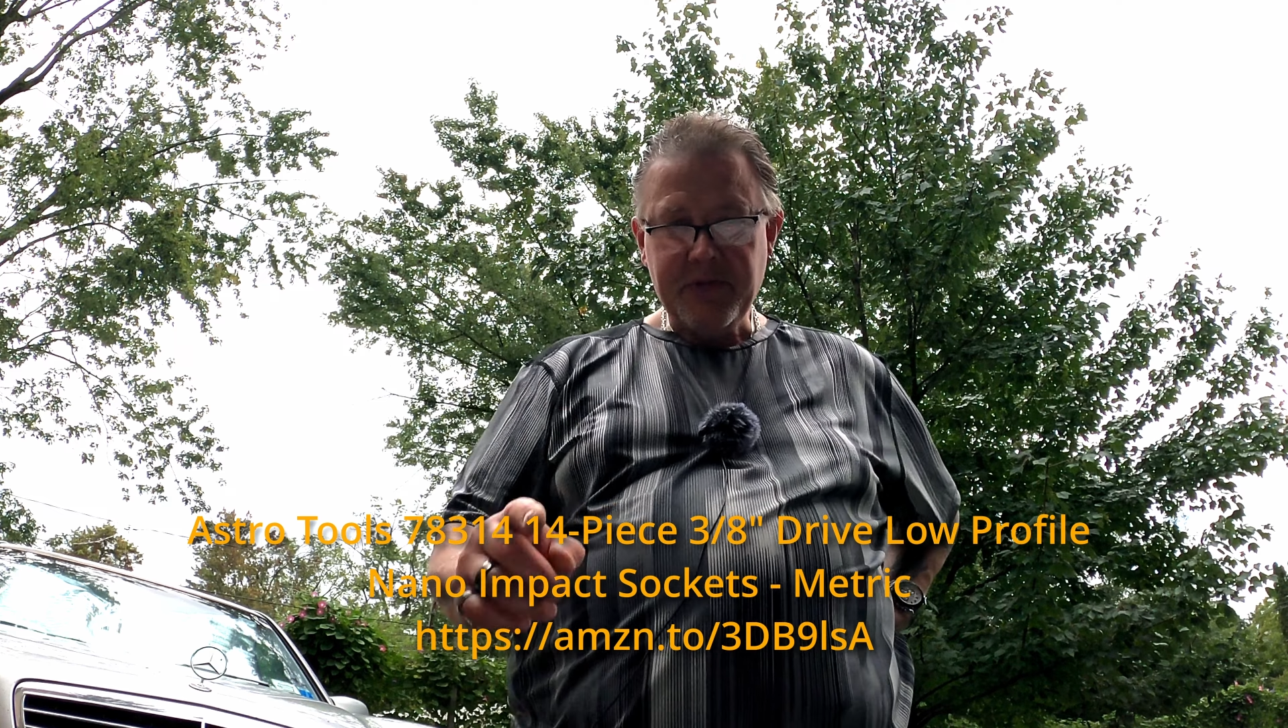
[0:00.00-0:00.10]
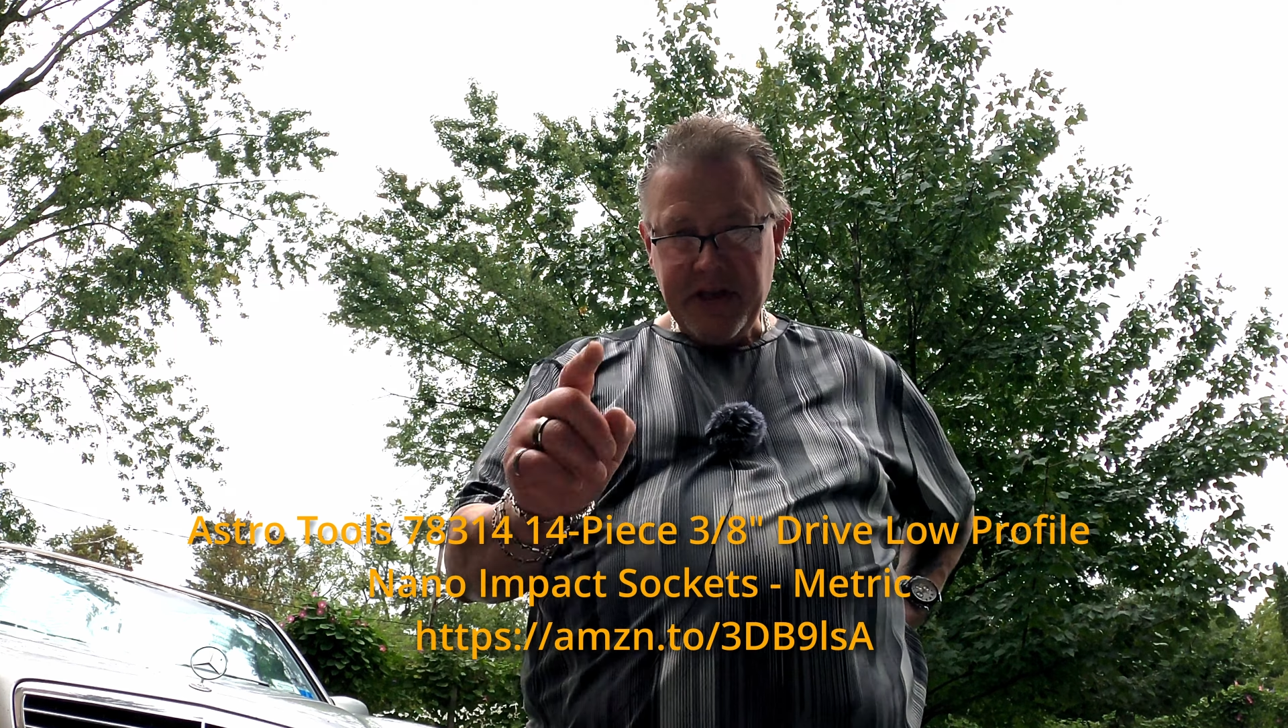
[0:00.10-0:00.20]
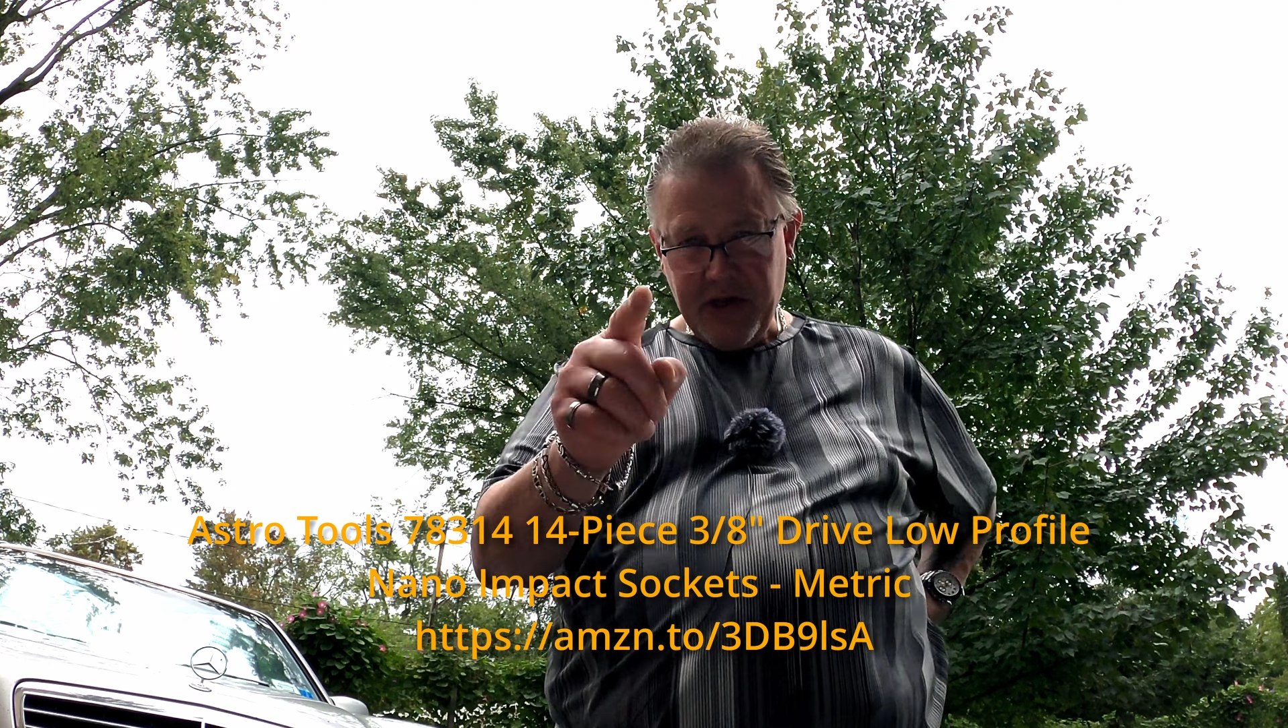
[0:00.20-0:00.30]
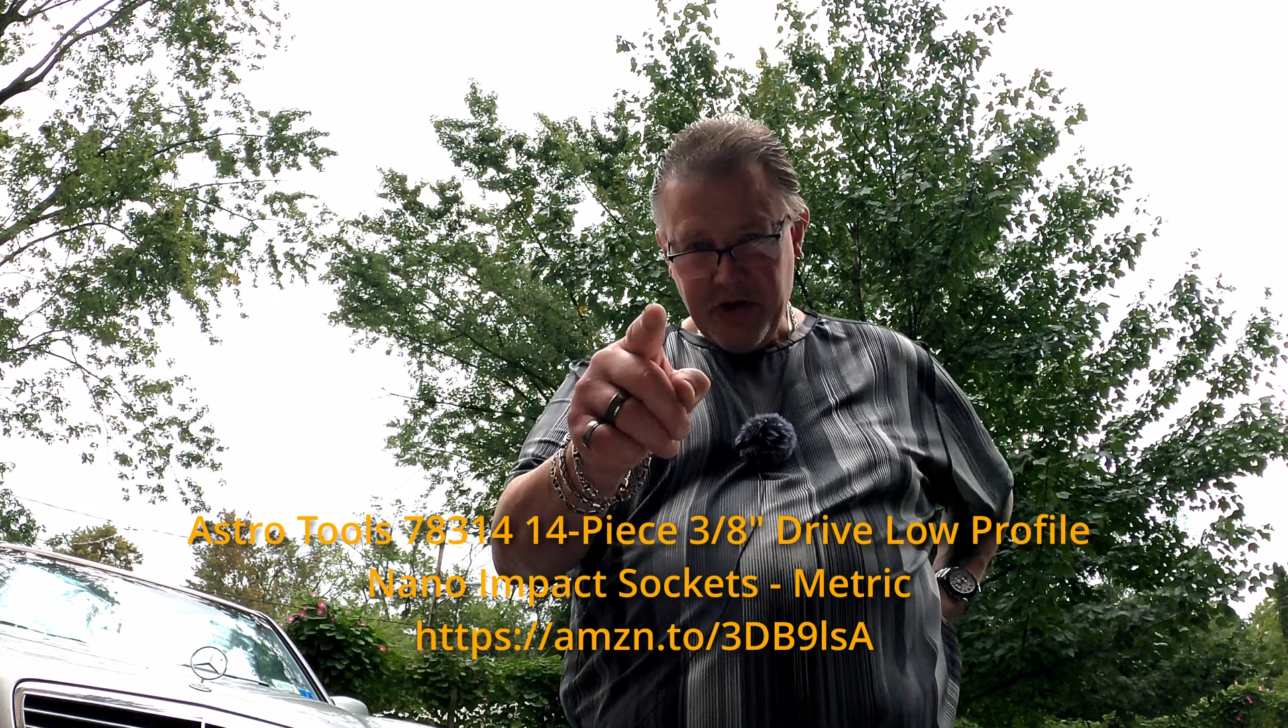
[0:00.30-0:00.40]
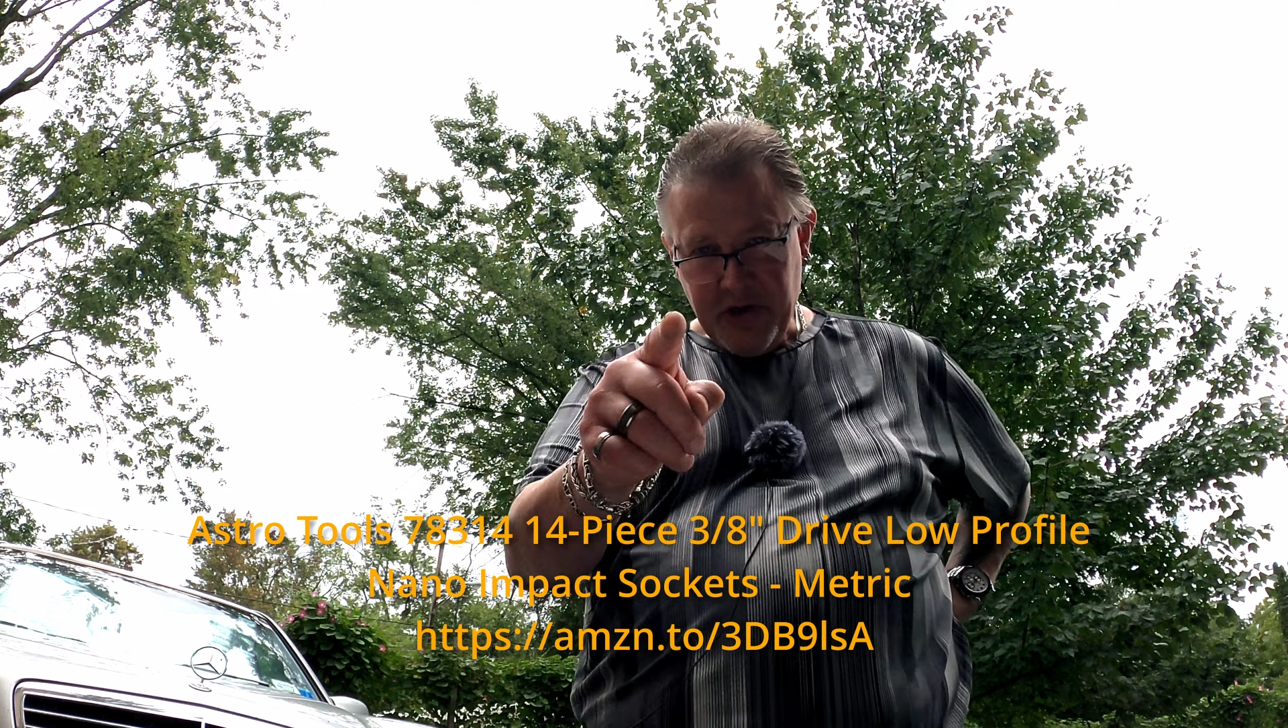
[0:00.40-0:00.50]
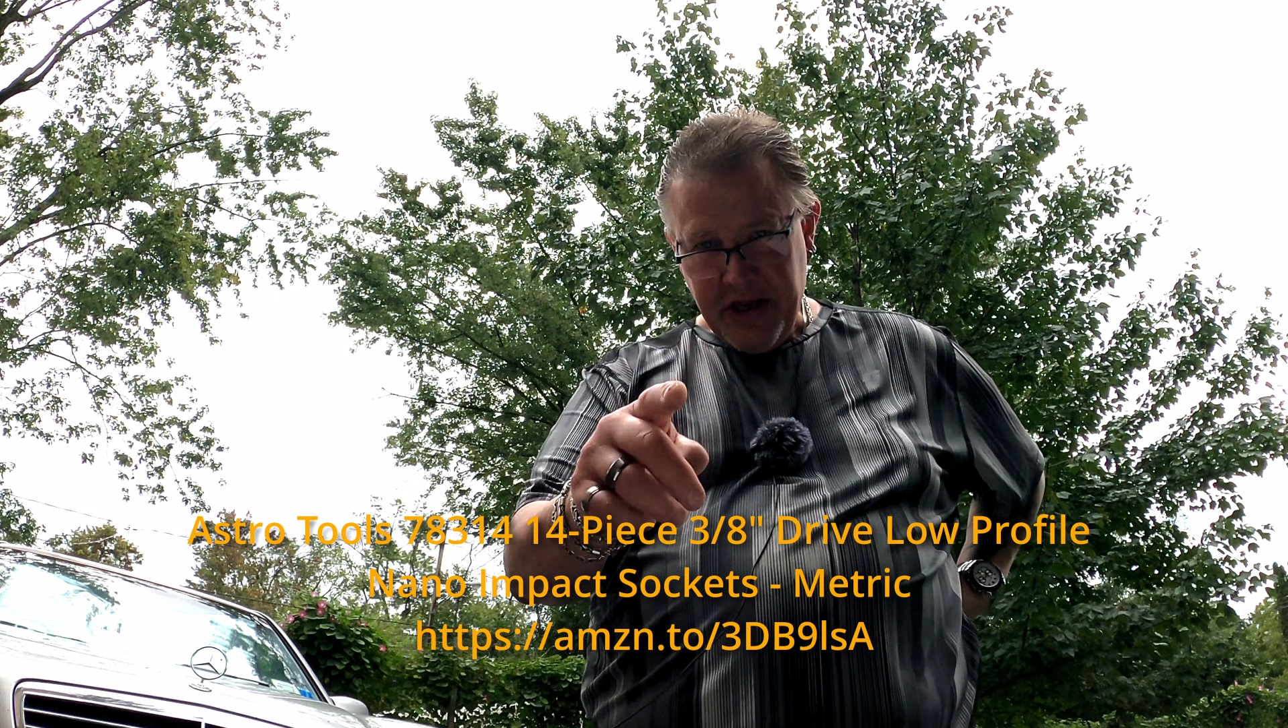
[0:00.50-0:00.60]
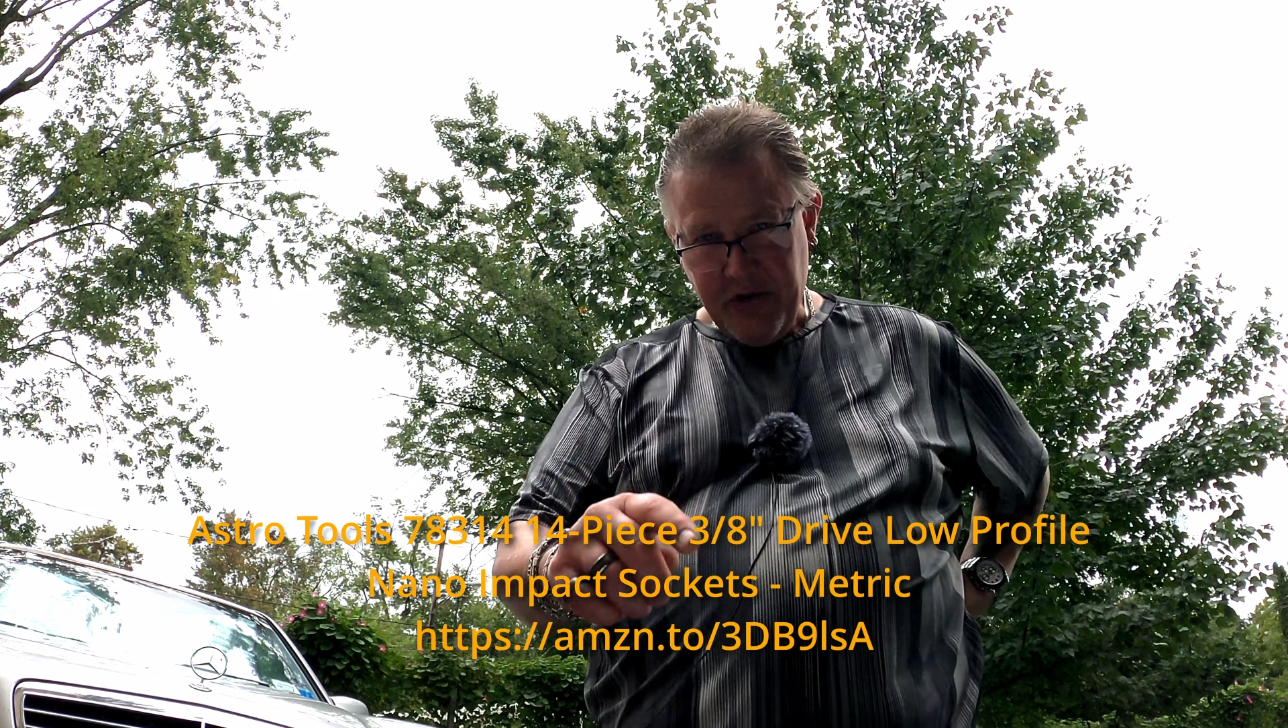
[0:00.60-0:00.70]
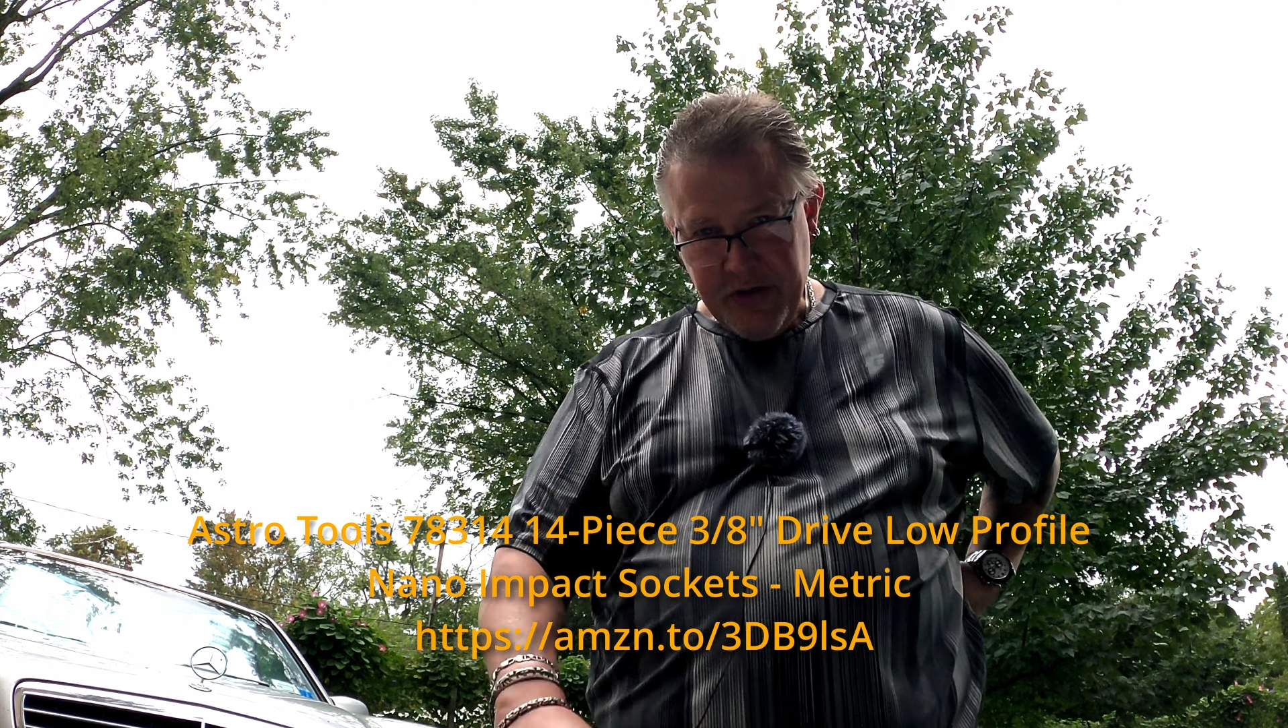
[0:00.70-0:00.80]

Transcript: Take good care